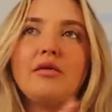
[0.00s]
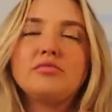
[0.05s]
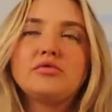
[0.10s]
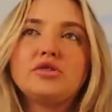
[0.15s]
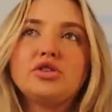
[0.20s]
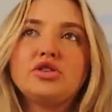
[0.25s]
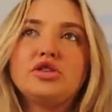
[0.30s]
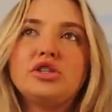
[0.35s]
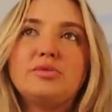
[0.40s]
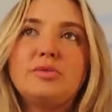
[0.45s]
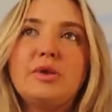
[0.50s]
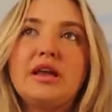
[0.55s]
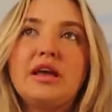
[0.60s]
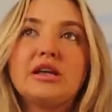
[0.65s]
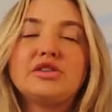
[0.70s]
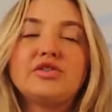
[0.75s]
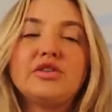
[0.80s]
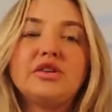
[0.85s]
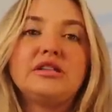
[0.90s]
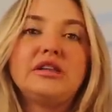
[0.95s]
So she's meeting
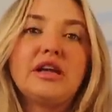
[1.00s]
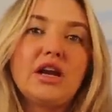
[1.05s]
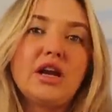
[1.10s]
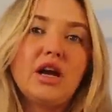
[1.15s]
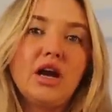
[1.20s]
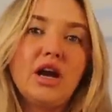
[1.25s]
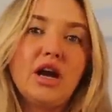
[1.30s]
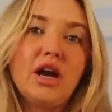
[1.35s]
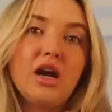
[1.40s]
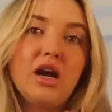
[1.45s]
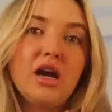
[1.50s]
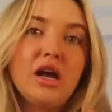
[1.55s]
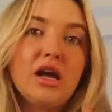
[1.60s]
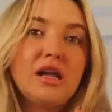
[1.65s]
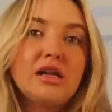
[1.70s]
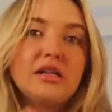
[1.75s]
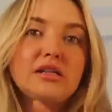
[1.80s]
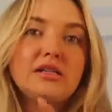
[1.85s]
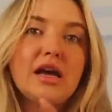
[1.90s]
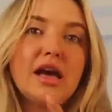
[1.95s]
us for dinner.
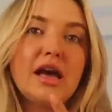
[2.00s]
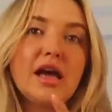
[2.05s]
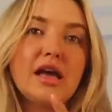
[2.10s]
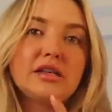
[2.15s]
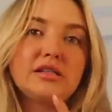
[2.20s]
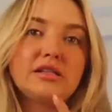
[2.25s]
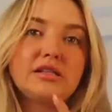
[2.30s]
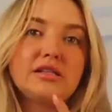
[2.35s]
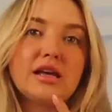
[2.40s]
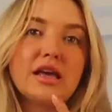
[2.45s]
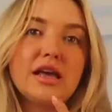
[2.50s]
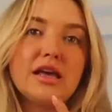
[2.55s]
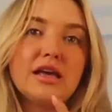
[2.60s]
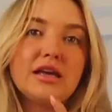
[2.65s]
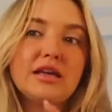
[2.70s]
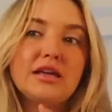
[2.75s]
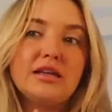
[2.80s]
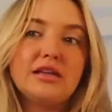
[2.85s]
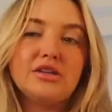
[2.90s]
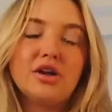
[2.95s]
Tess
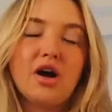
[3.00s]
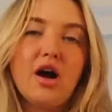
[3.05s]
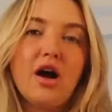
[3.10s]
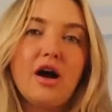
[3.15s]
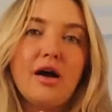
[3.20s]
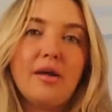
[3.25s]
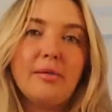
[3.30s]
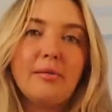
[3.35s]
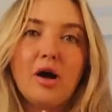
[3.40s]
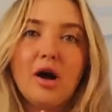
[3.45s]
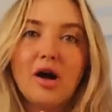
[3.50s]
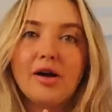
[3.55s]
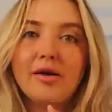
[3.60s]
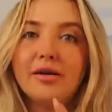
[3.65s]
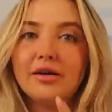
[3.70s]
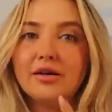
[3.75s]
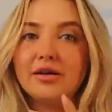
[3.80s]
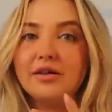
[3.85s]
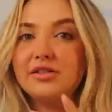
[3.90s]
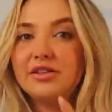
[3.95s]
and Dom
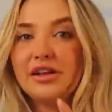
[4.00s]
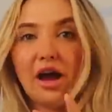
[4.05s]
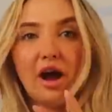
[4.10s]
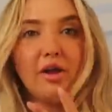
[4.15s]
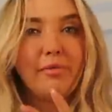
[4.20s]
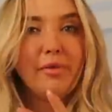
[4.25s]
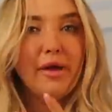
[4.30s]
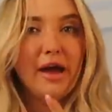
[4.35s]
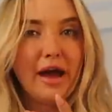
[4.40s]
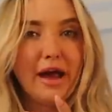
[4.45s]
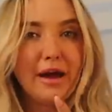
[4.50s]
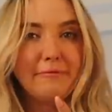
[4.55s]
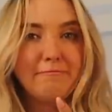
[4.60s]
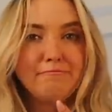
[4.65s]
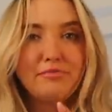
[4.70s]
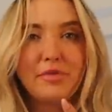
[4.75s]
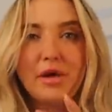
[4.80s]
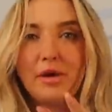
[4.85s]
are down bad.